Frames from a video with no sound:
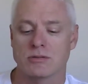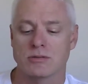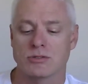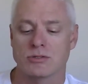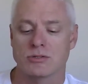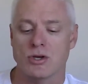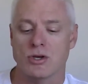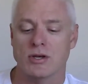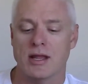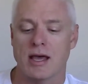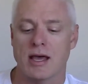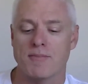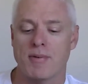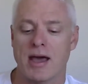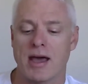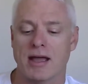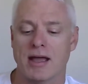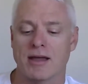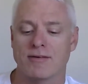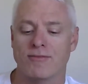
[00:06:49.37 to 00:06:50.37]
turn that
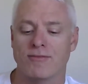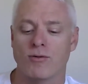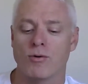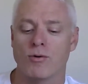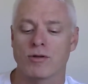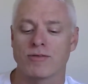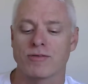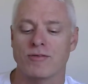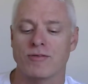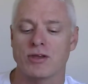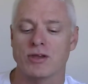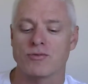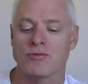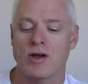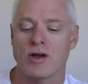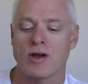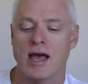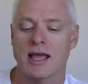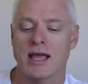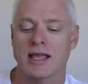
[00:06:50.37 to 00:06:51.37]
back and forth for your
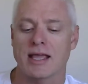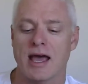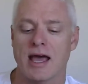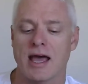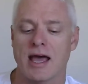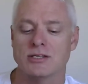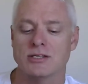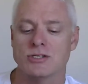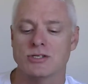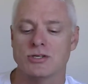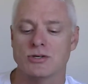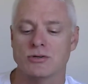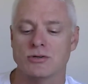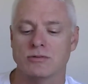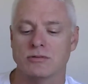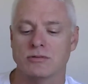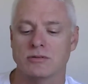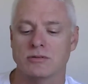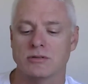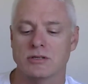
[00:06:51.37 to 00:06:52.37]
drag as
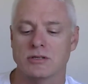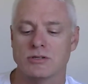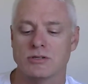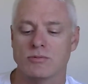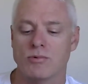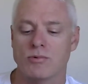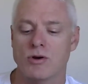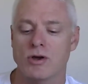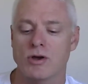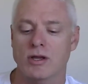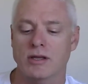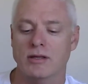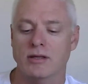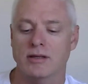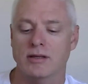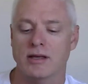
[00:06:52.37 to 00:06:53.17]
you work,